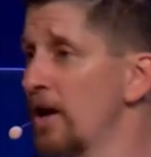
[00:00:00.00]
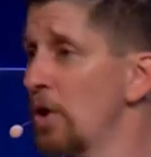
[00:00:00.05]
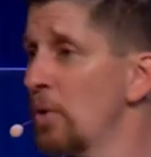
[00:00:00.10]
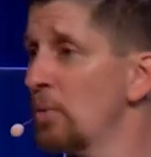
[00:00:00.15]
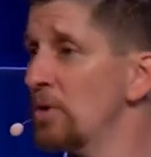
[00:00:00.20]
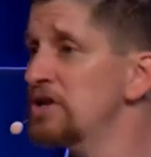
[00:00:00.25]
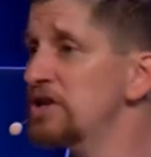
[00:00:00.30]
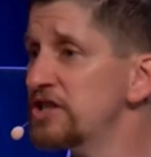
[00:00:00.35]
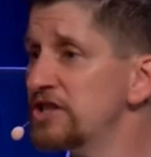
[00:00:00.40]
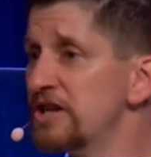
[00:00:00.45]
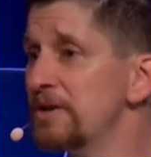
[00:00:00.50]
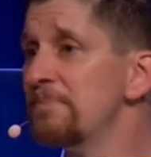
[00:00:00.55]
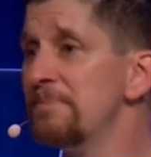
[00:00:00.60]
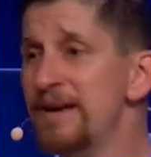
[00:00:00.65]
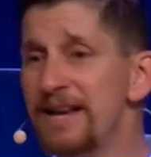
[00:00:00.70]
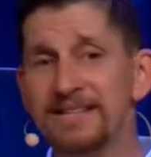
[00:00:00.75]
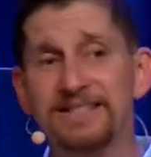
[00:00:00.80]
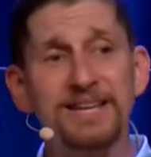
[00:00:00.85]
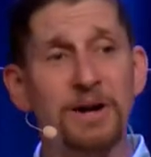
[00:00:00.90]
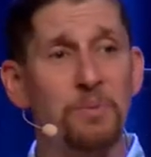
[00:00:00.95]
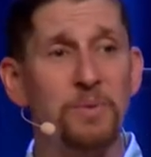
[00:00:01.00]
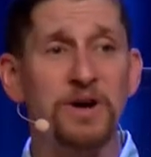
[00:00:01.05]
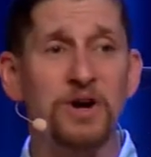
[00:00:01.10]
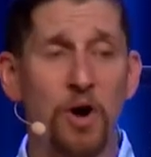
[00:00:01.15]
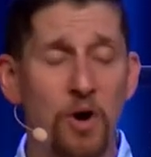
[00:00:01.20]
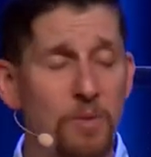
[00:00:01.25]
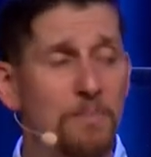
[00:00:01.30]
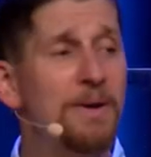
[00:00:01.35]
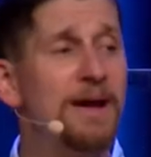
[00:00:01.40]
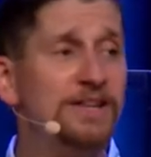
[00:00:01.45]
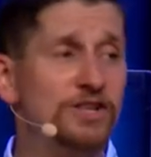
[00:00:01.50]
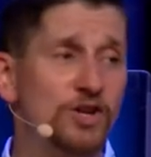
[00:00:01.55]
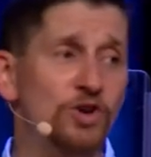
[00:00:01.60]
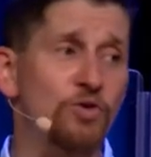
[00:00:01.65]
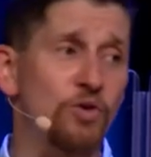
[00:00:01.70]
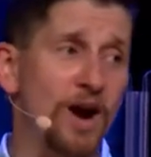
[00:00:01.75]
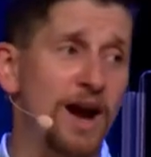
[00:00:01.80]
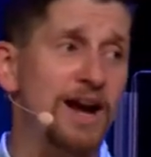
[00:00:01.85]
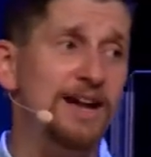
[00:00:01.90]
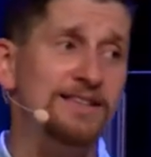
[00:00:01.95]
We just admit that we don't make the
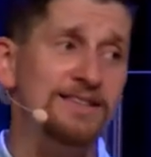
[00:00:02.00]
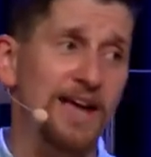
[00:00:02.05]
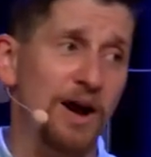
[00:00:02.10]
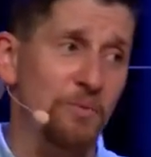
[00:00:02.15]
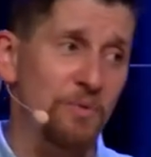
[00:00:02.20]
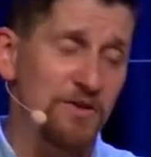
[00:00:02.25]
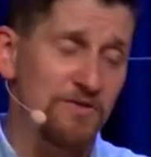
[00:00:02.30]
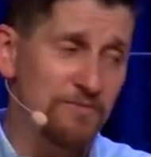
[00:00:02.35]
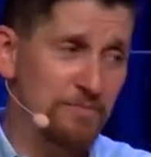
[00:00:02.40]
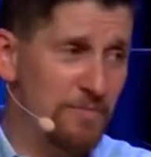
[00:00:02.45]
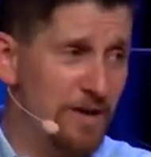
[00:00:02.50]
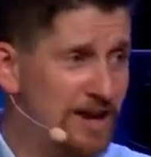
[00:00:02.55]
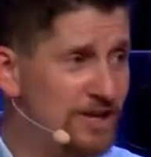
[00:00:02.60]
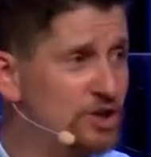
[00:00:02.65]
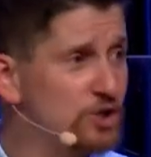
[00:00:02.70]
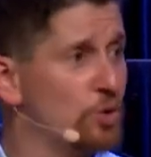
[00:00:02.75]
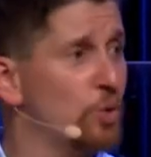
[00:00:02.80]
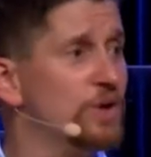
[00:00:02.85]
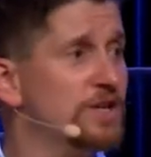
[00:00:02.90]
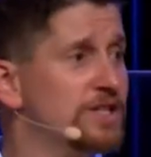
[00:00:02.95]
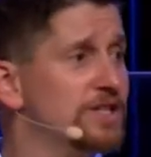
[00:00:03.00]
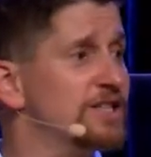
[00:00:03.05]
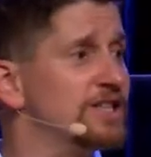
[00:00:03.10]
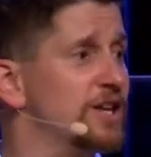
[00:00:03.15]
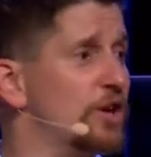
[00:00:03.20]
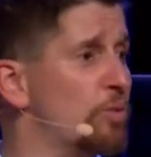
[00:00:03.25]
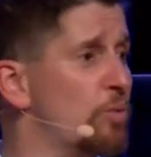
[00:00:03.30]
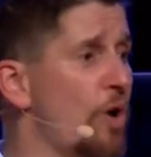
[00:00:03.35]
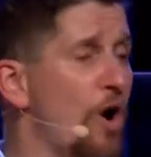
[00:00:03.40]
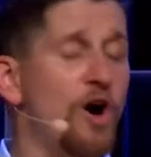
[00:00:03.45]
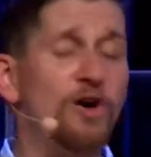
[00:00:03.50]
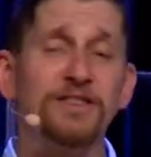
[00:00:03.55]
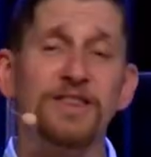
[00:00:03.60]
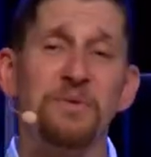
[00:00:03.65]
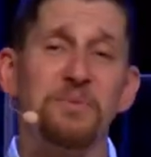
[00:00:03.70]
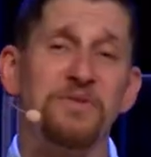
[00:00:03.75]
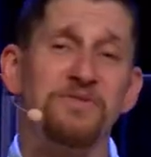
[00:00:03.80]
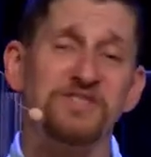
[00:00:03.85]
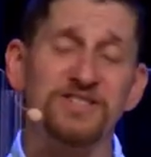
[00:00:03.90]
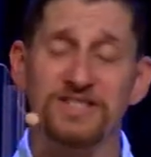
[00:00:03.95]
grade, that we've made choices that are wrong, that
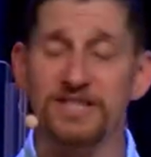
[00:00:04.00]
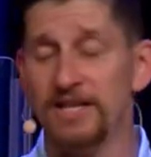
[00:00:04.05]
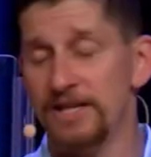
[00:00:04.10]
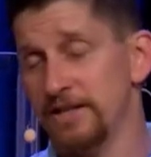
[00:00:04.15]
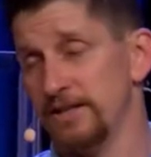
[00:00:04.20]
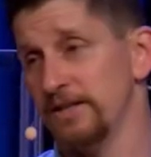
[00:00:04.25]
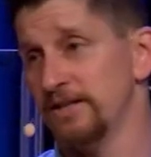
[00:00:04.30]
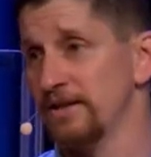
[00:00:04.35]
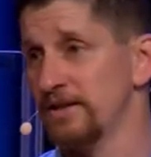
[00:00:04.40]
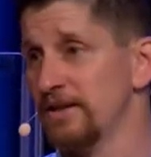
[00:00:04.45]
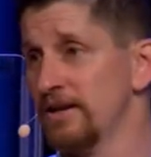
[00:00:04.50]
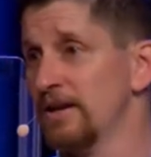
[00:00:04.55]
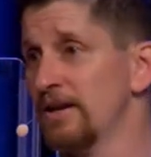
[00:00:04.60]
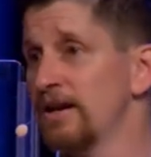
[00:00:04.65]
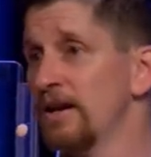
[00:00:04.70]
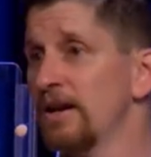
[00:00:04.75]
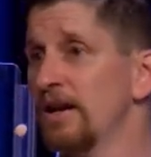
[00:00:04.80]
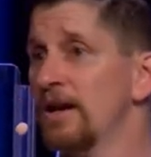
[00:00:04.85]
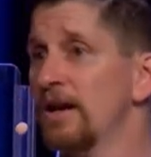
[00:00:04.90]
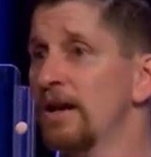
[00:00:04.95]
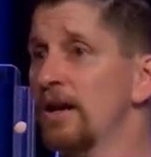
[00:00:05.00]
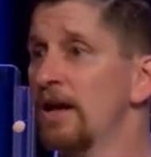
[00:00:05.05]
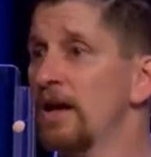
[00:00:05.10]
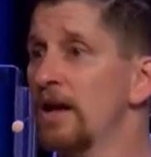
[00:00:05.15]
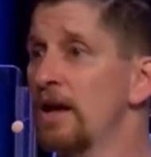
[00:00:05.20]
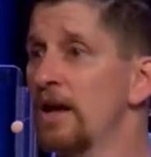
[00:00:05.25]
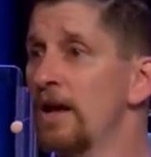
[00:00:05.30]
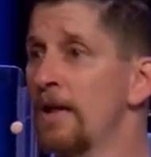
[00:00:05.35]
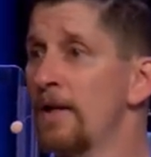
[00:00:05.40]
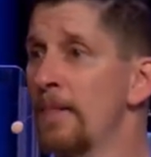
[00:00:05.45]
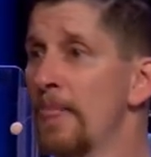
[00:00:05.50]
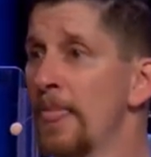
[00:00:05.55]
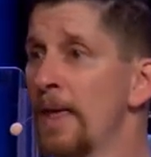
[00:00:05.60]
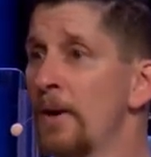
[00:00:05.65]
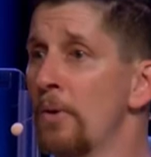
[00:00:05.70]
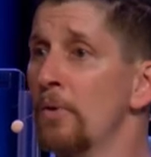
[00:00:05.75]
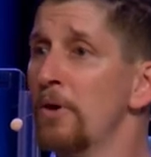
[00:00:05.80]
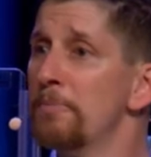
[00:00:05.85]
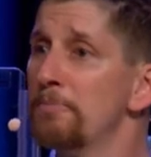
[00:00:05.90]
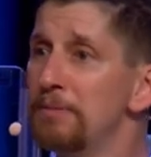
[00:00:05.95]
we've sinned.
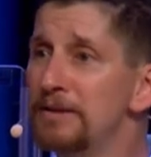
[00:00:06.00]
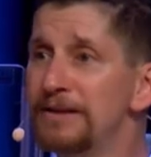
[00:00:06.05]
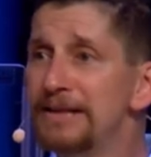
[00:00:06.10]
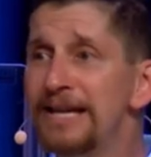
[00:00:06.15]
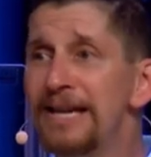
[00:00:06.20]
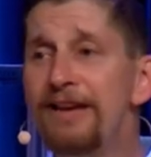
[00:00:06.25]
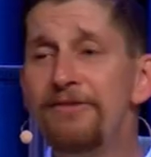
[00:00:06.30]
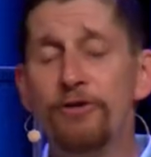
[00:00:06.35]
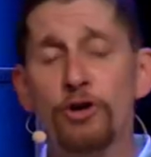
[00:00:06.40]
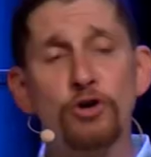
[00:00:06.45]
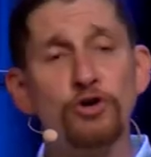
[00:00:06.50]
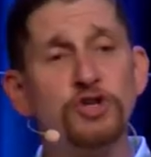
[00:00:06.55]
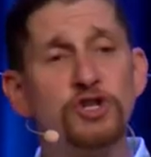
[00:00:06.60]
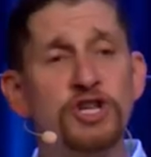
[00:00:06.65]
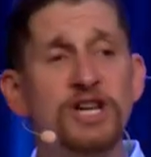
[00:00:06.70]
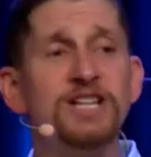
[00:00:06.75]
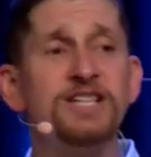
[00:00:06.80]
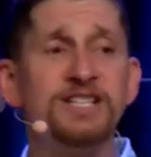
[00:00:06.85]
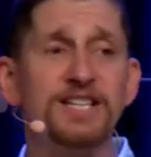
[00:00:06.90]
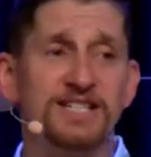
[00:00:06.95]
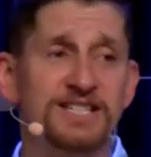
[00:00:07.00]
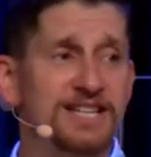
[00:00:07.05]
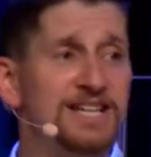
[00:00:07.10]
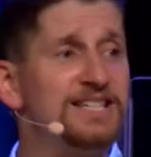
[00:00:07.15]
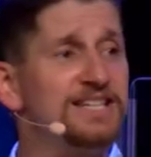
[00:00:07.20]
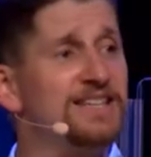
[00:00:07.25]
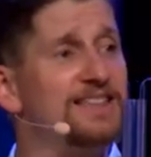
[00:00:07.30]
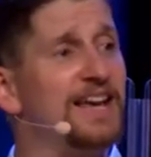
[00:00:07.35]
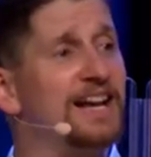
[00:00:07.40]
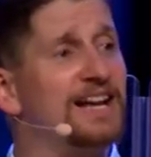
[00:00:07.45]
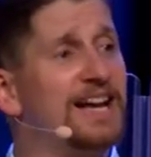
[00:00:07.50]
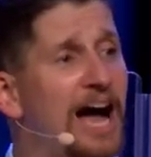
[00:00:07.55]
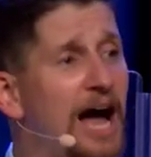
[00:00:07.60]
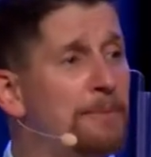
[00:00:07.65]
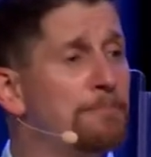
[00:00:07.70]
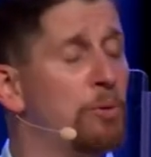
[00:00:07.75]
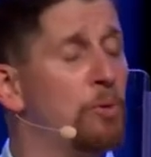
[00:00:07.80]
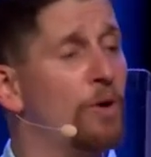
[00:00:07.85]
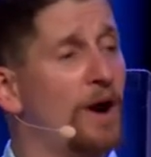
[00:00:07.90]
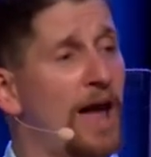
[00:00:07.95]
We believe who Jesus is and that
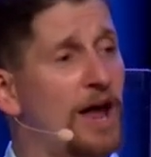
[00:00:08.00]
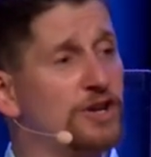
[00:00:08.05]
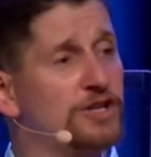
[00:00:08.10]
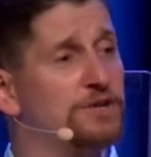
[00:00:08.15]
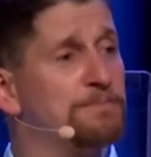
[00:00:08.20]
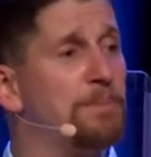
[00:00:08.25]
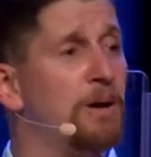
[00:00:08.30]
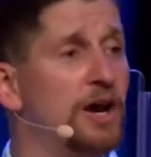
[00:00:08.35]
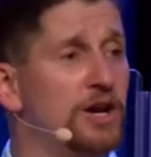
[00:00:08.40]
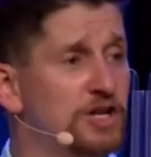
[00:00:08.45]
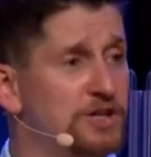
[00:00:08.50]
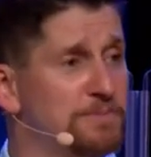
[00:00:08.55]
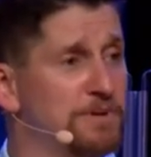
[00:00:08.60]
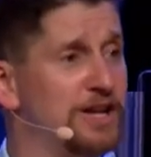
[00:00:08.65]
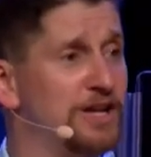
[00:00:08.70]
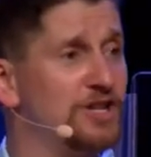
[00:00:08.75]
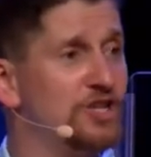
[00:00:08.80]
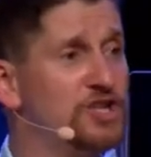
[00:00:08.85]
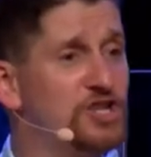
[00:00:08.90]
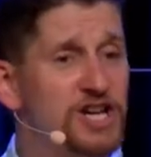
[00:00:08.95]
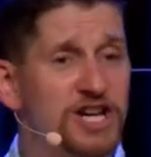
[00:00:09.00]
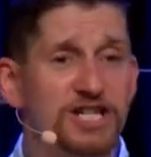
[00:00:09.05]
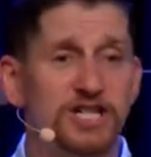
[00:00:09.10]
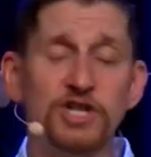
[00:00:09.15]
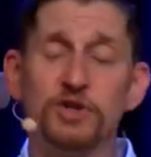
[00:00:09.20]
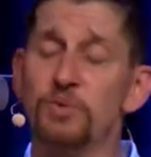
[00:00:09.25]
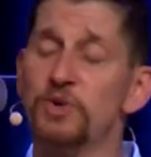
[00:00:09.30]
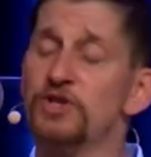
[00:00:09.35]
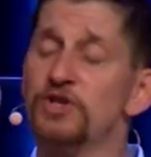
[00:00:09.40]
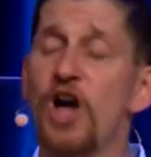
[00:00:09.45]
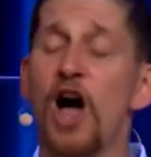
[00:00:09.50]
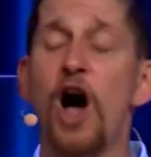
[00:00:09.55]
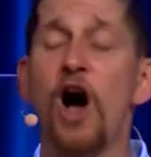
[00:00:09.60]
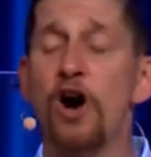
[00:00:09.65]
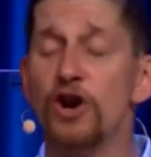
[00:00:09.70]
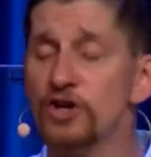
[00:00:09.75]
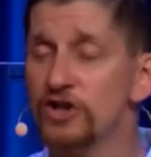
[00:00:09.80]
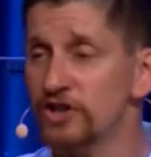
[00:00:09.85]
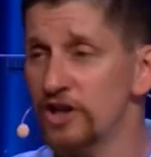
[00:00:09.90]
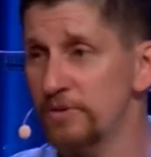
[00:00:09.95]
God poured out his punishment and Jesus was
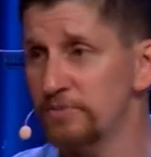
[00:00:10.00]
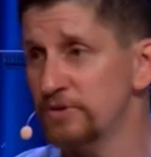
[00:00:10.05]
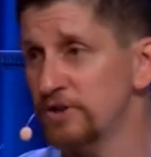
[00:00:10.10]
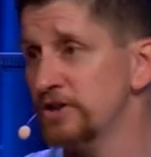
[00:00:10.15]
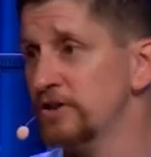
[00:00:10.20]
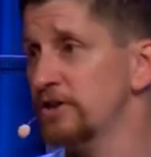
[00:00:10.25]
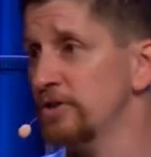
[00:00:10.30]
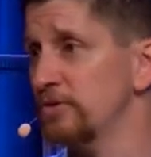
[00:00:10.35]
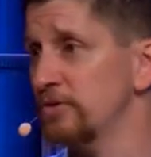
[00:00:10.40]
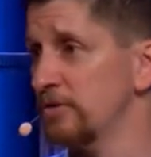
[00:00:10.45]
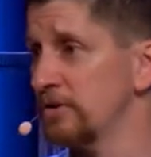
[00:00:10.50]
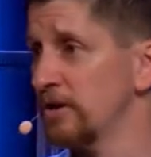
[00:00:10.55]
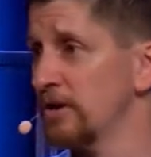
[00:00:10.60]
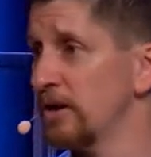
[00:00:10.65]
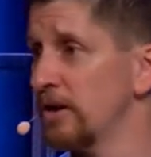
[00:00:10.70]
our substitute.